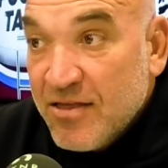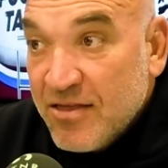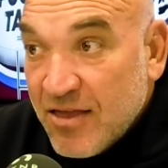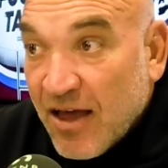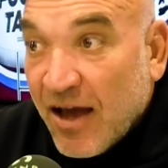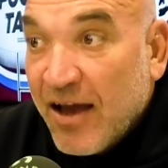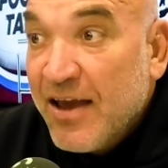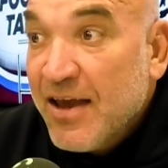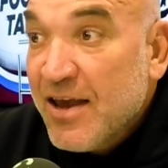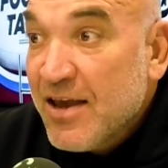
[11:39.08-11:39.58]

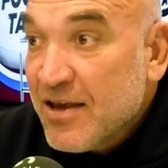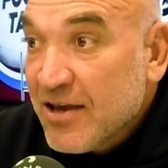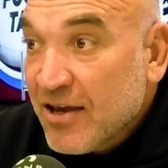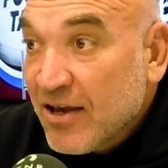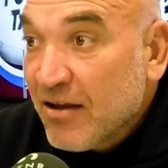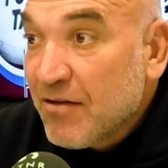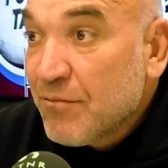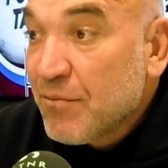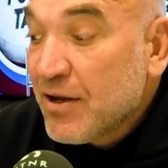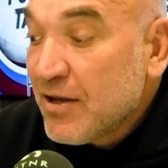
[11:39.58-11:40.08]
They
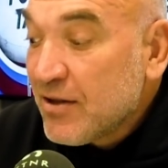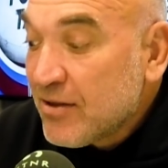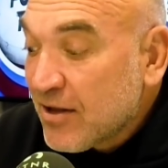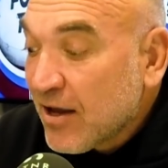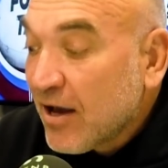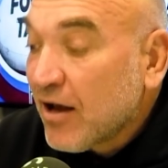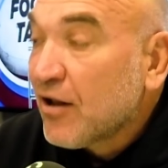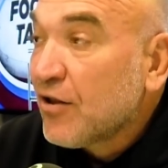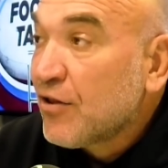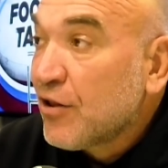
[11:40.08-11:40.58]
can be
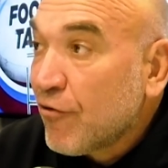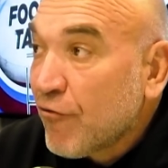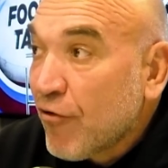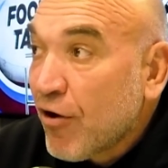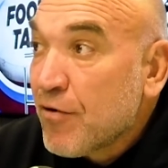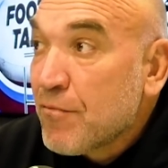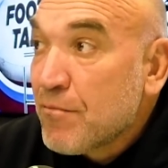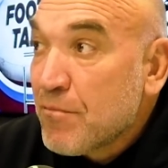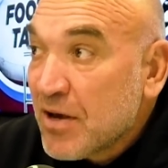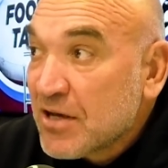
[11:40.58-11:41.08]
telling their
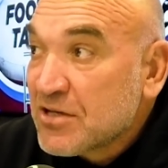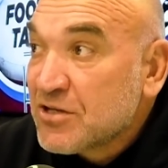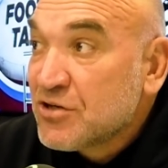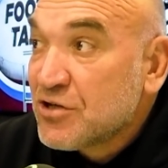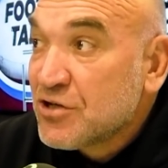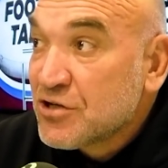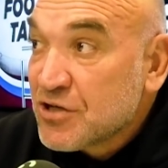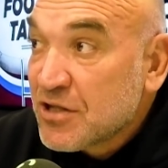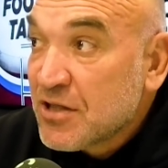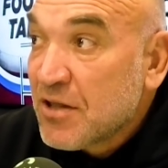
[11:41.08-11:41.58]
own
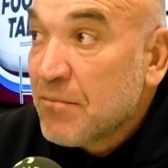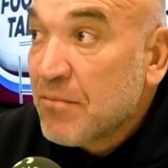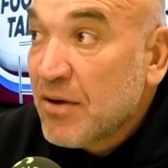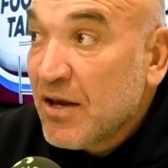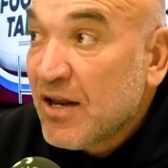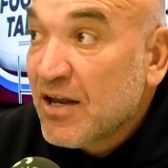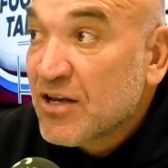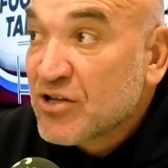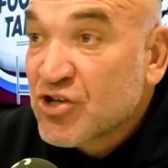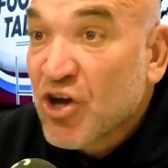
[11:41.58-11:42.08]
messages in the
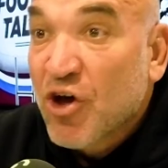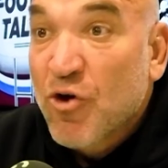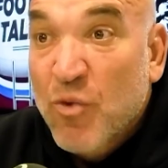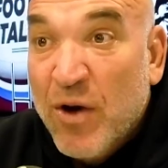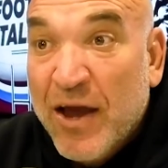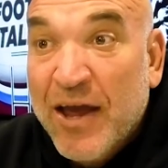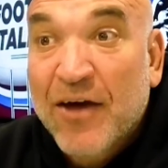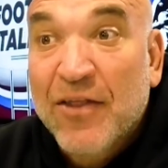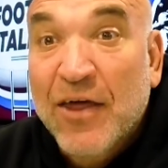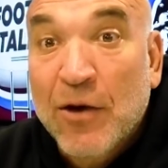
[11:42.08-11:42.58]
media. So
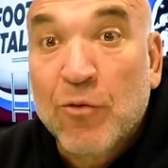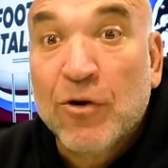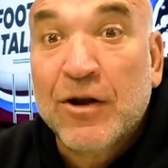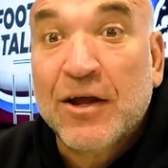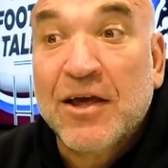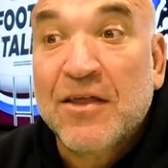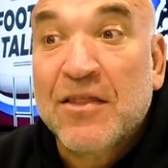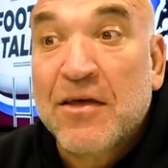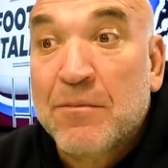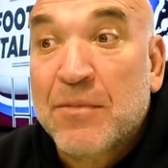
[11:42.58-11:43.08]
how they want to
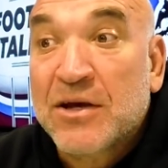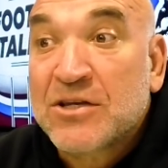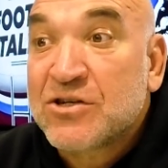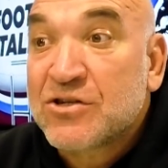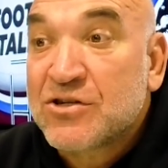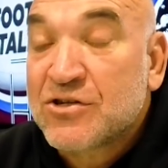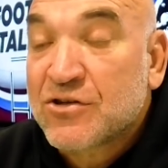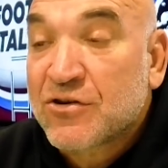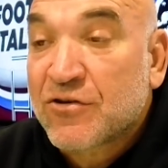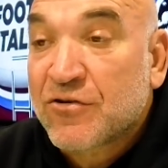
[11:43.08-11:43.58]
get their
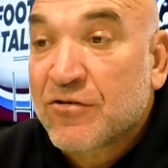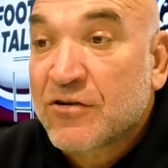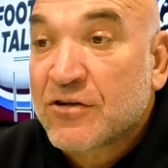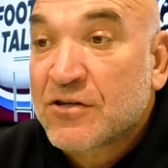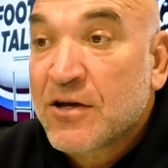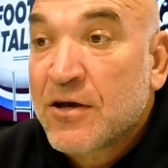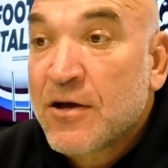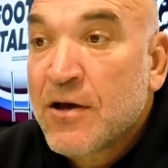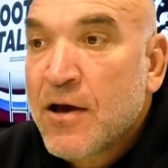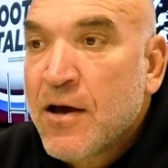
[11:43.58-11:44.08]
messages
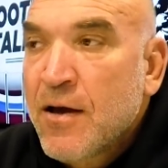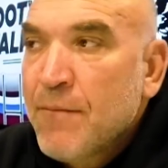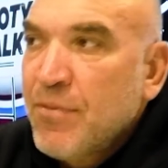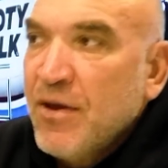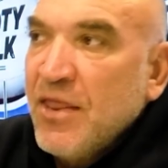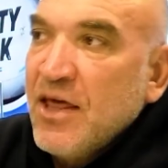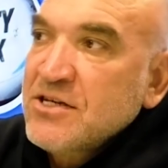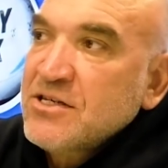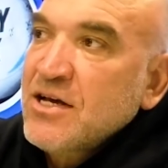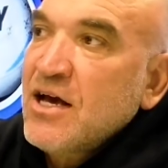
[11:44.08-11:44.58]
across, but
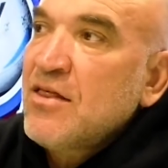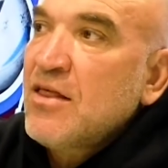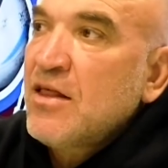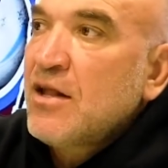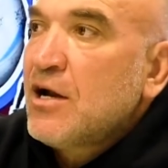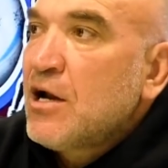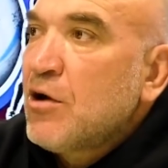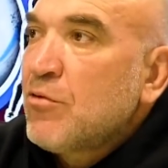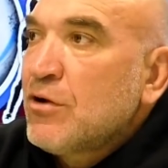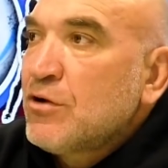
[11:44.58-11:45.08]
they say that
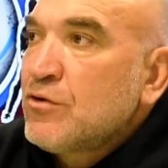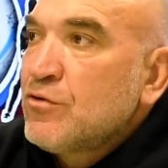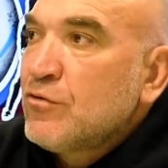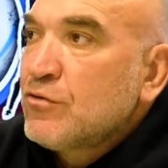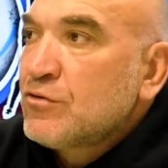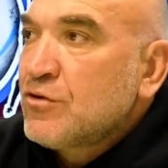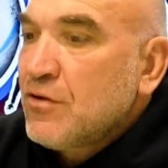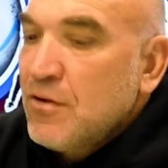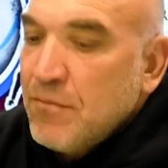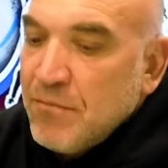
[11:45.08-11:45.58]
they don't want to
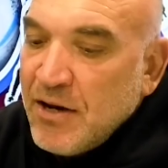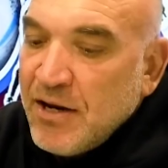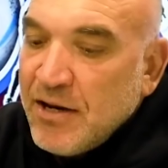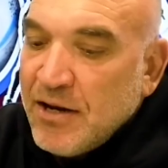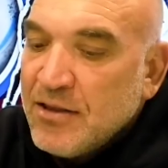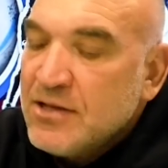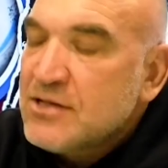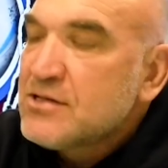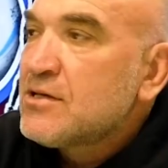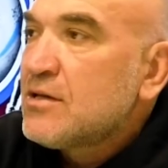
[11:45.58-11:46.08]
talk to the
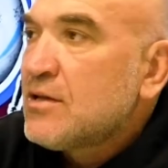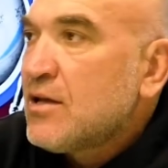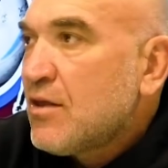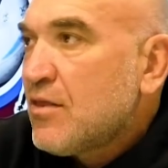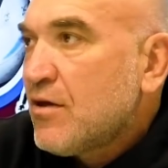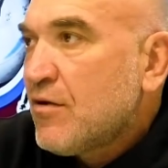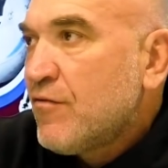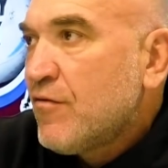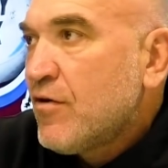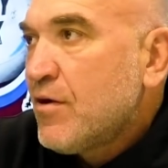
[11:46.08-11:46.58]
media. This is
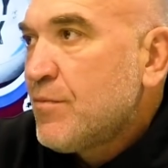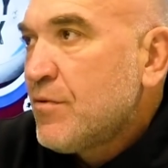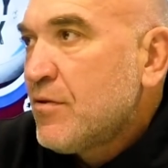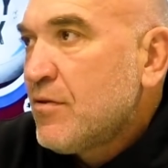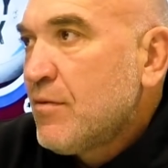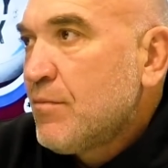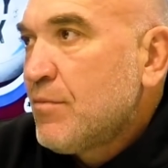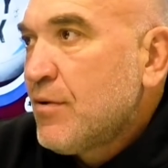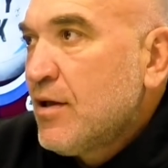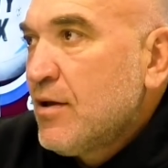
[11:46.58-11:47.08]
another gripe on
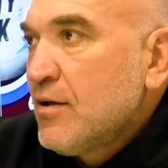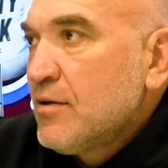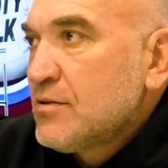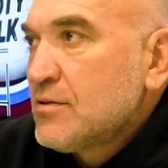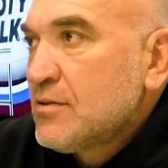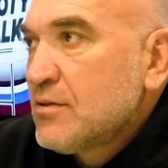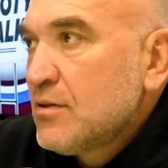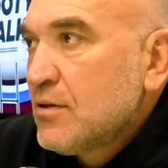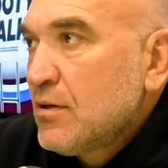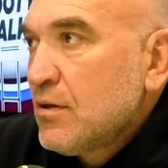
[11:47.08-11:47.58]
the players.
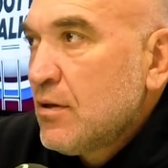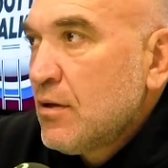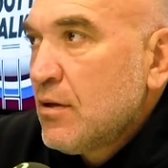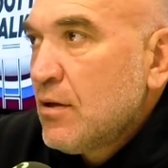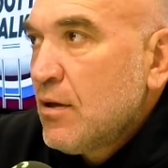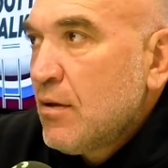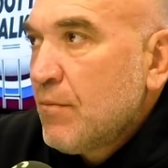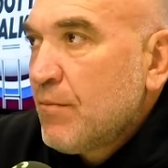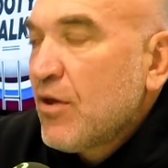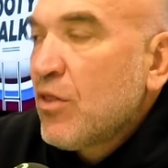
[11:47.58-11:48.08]

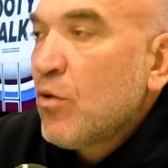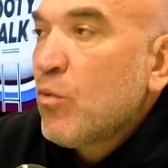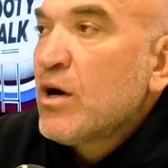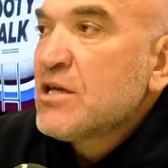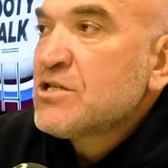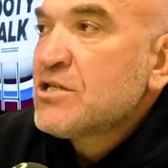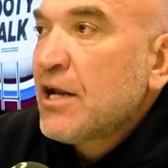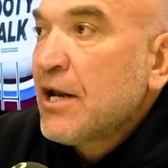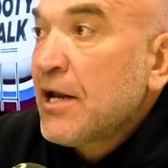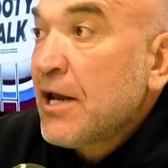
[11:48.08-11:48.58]
But the
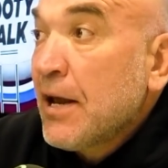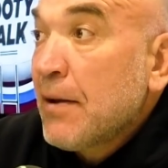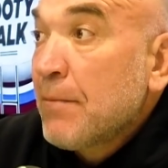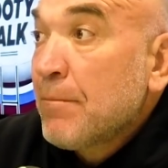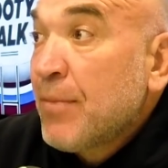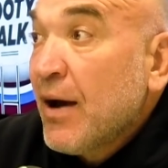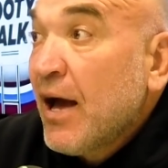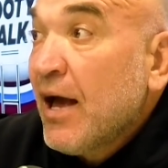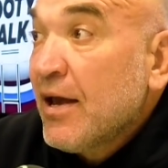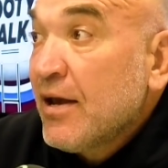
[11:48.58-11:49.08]
ones that are getting
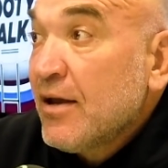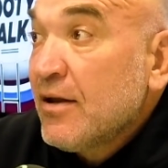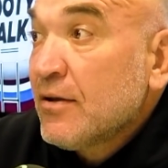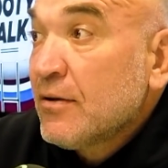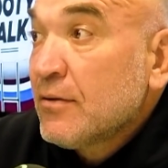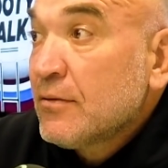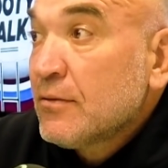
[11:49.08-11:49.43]
paid.